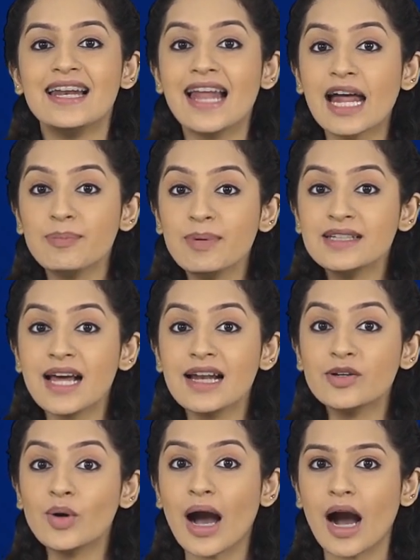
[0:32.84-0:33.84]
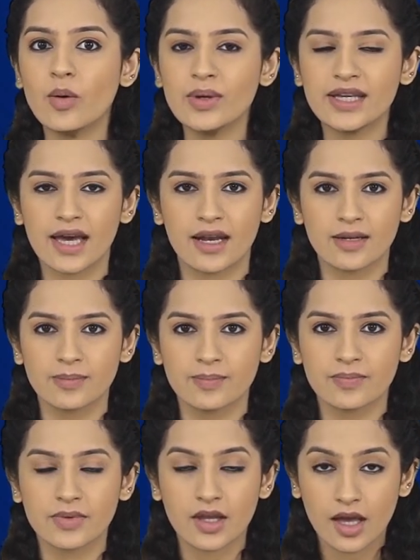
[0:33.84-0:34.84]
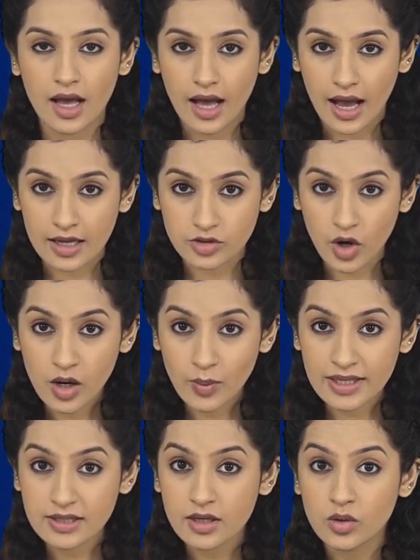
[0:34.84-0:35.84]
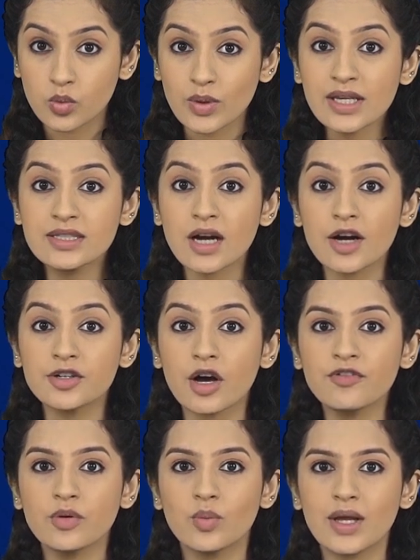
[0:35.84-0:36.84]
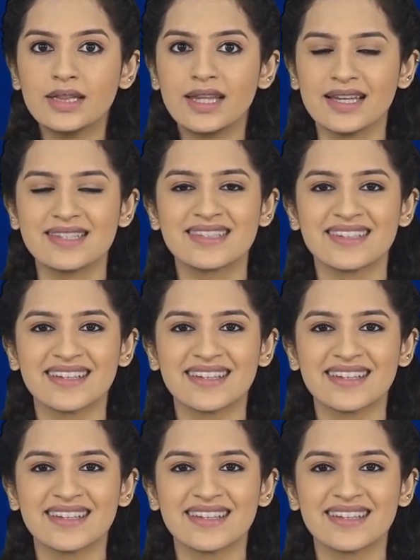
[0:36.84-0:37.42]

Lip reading: Let me tell you how we get it. As always, we start off with this.